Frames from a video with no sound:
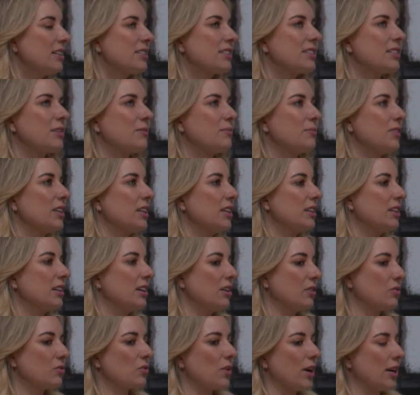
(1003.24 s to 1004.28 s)
something
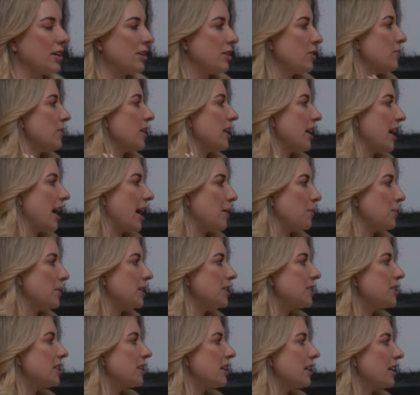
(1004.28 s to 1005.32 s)
a random that
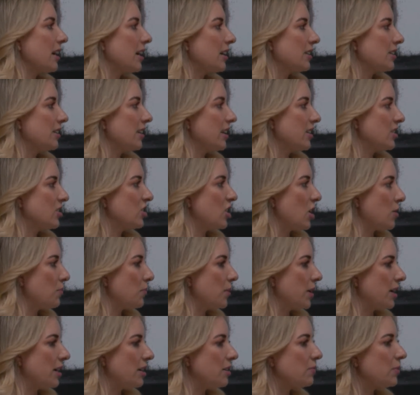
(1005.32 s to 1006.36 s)
happens that I gotta like
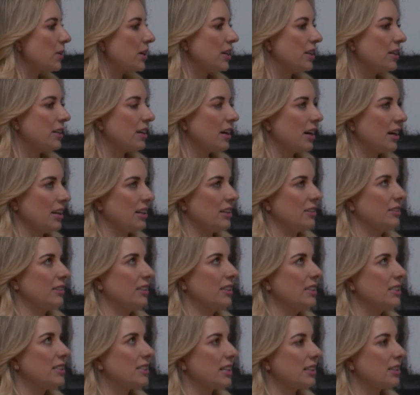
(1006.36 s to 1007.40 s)
jump in, but I at
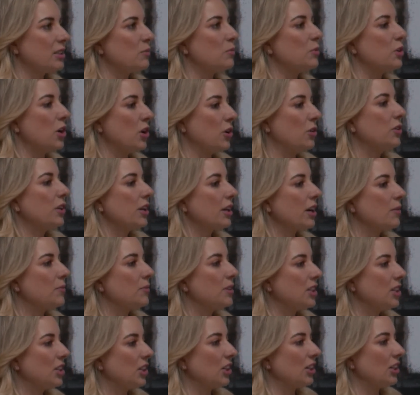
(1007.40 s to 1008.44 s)
least let them know like I'm
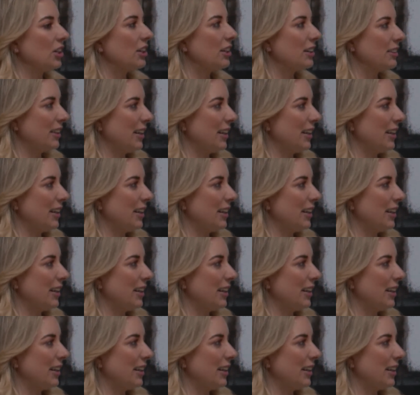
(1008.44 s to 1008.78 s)
here.